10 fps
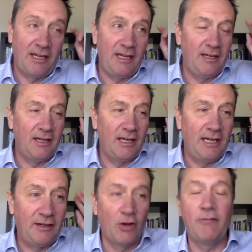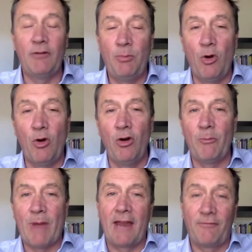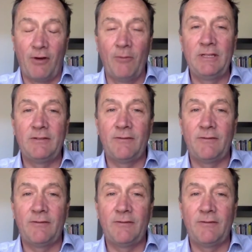he got a report back from the